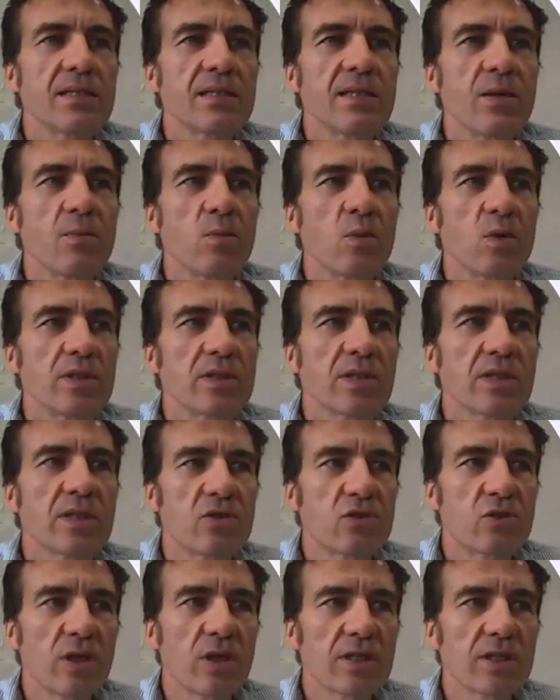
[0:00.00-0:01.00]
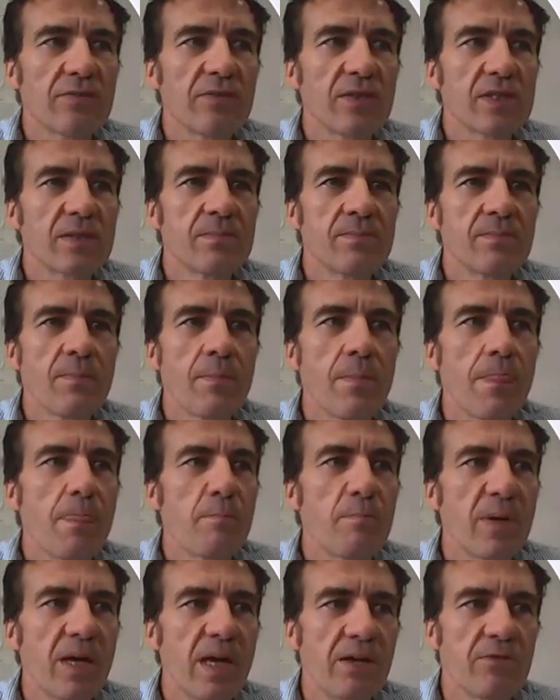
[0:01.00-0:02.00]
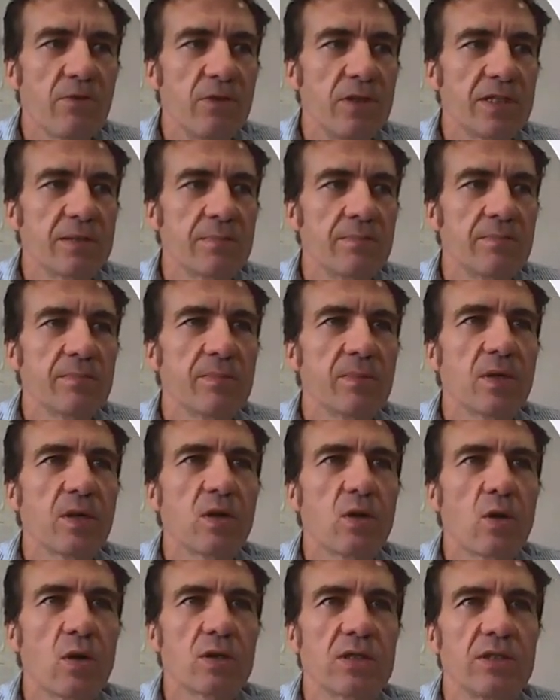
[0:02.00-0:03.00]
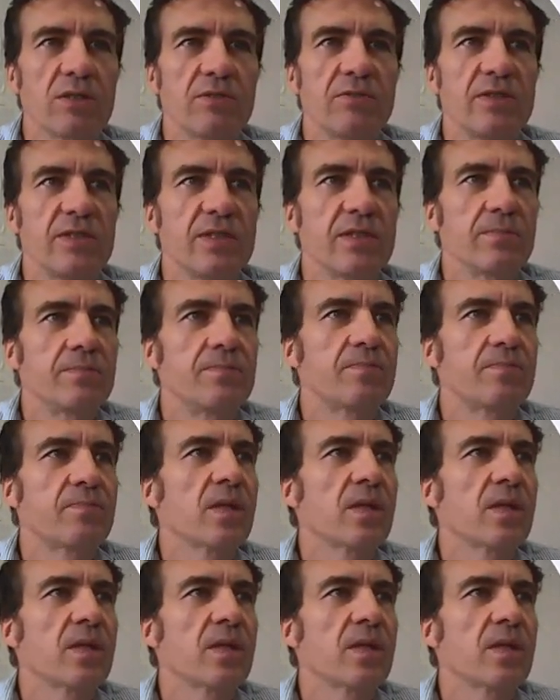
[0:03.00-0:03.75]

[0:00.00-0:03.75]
it was constructivism, behaviorism, cognitivism.